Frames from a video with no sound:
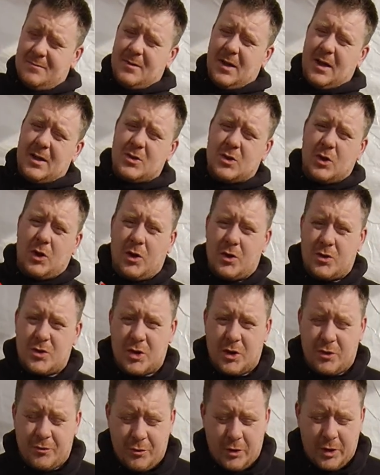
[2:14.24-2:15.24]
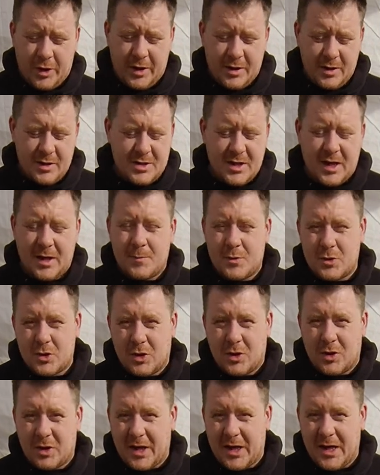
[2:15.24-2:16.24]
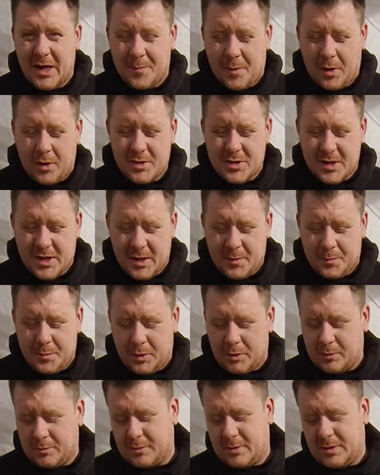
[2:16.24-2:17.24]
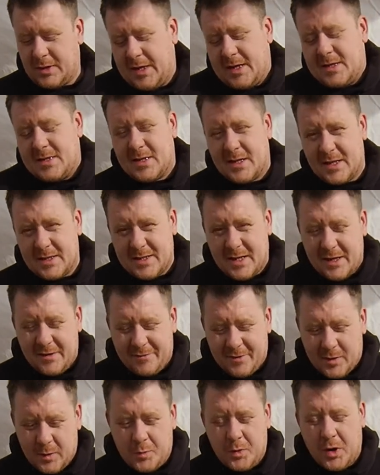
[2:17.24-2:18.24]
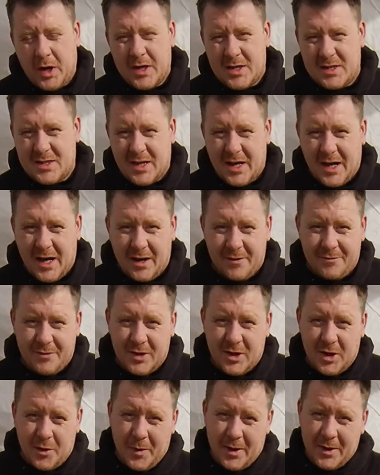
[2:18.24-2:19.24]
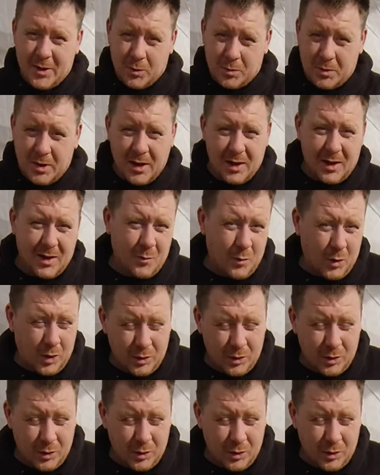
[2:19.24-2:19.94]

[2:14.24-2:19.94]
That's also running the same sort of gearbox in it, but at the end of the day, for the price they are, if you do end up killing